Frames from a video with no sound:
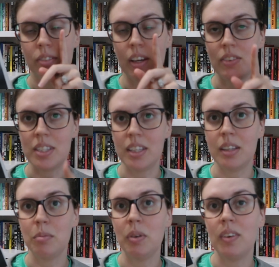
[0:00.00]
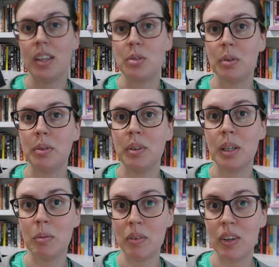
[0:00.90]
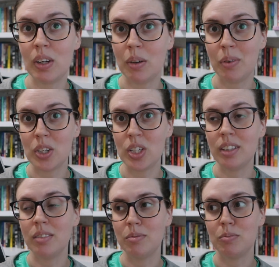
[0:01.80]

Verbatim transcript: you haven't seen that movie, it's really, really good movie. You need to watch it.